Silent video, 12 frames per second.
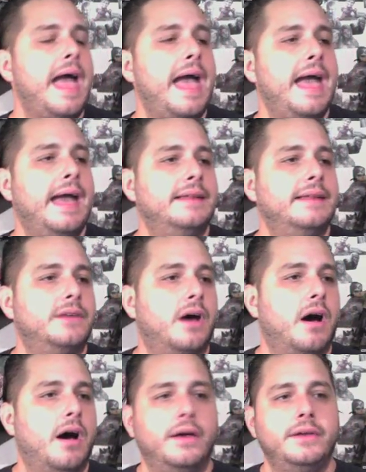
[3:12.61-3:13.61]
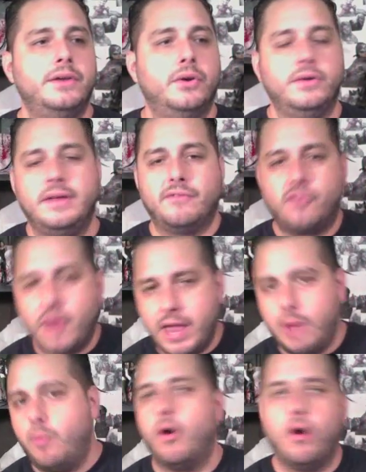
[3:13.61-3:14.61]
And, you know, you have
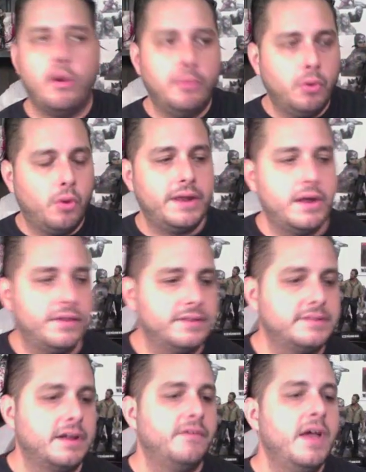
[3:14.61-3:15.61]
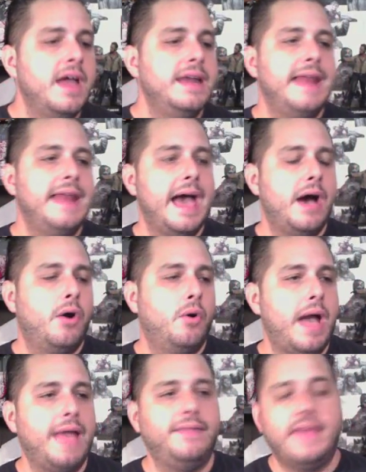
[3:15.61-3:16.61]
Grey Worm and all that other stuff.
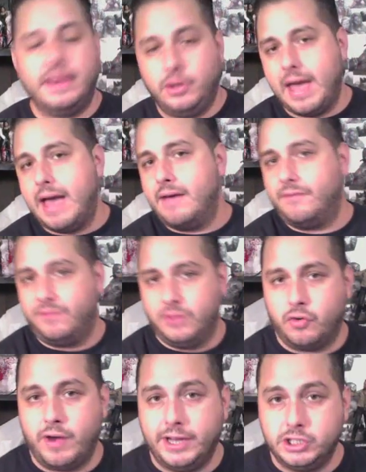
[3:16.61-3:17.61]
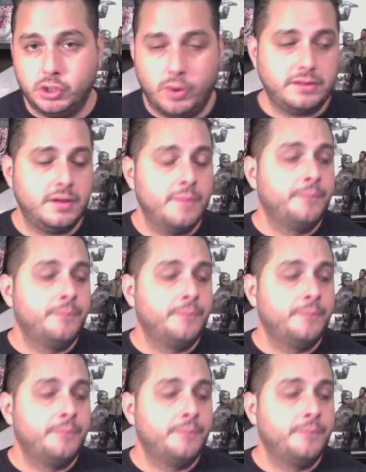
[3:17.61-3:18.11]
Now, and then you have the Greyjoys.